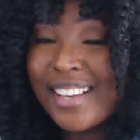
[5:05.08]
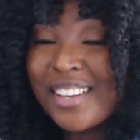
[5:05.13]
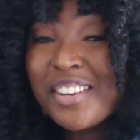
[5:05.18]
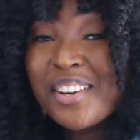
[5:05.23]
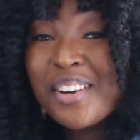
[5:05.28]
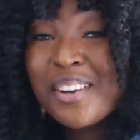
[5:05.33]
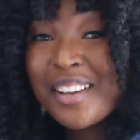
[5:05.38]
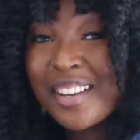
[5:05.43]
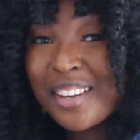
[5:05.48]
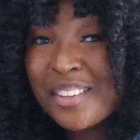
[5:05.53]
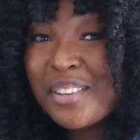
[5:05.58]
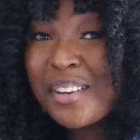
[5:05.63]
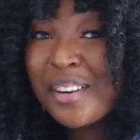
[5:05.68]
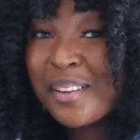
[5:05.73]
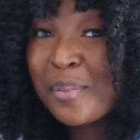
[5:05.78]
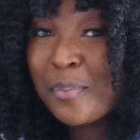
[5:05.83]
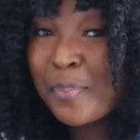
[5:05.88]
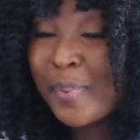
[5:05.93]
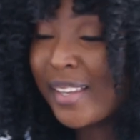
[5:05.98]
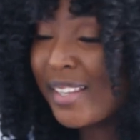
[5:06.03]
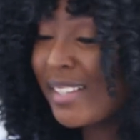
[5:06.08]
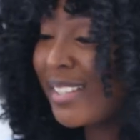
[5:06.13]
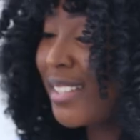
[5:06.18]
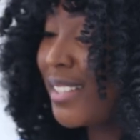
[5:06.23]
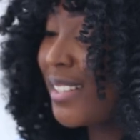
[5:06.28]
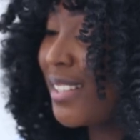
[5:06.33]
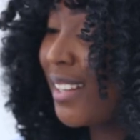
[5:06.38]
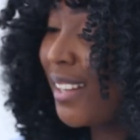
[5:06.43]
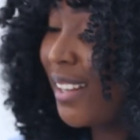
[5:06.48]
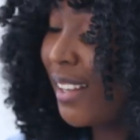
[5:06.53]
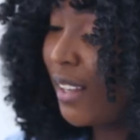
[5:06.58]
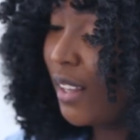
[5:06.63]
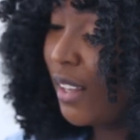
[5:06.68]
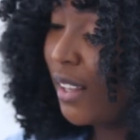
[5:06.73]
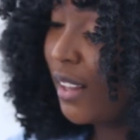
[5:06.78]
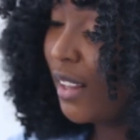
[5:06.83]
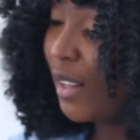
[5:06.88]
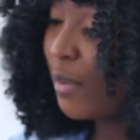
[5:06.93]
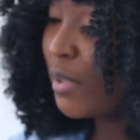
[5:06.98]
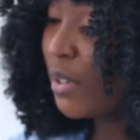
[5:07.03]
you hear the bass?
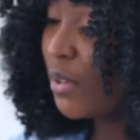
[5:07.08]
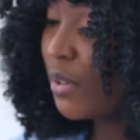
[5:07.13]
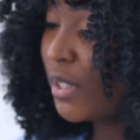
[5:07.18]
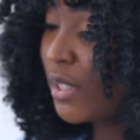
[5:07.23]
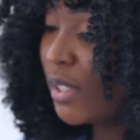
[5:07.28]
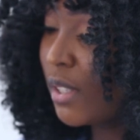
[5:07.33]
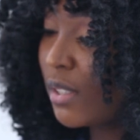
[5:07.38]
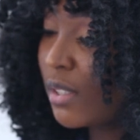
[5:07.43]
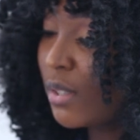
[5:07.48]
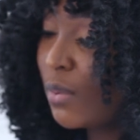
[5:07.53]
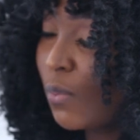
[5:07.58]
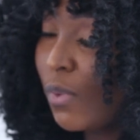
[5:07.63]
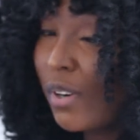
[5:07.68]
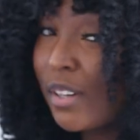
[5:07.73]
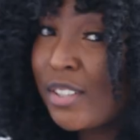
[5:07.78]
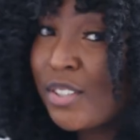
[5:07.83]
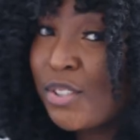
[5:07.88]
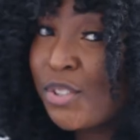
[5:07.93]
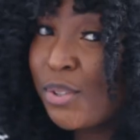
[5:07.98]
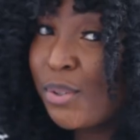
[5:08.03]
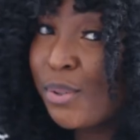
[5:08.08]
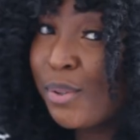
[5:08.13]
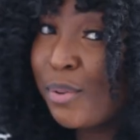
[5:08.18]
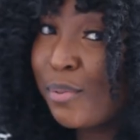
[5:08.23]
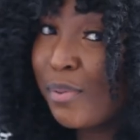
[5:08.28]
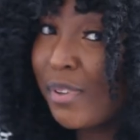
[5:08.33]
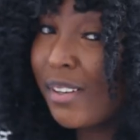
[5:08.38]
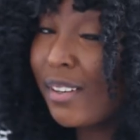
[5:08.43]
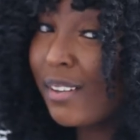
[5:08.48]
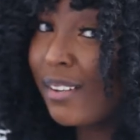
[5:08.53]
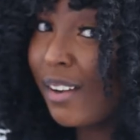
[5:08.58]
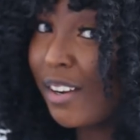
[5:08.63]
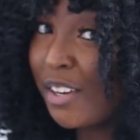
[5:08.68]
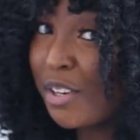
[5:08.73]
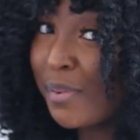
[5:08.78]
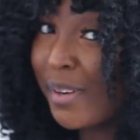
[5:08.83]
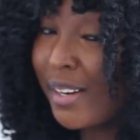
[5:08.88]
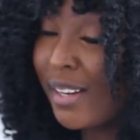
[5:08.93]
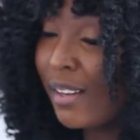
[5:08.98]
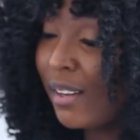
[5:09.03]
Let me increase this. 1, 2, 3. Are
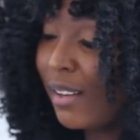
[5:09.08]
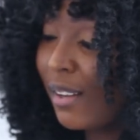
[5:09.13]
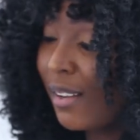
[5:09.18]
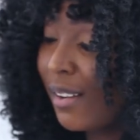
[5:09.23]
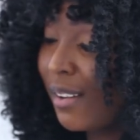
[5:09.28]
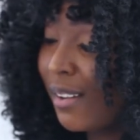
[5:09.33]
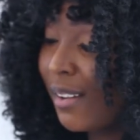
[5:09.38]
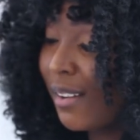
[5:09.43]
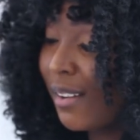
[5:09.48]
you ready?